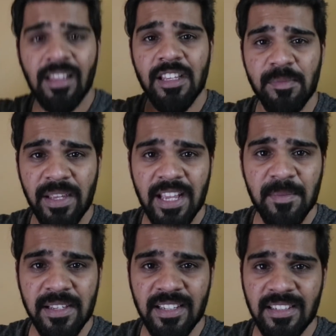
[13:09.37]
is me and
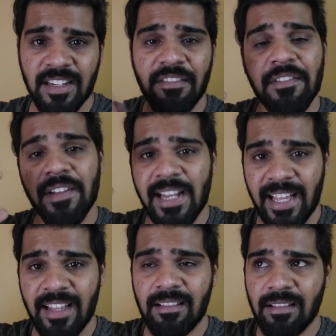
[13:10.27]
my sister when we were
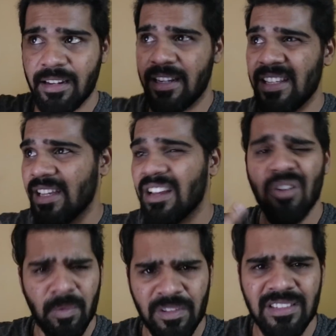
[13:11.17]
like really young,
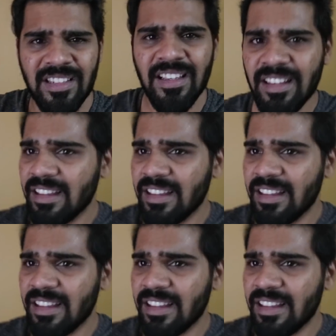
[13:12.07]
obviously.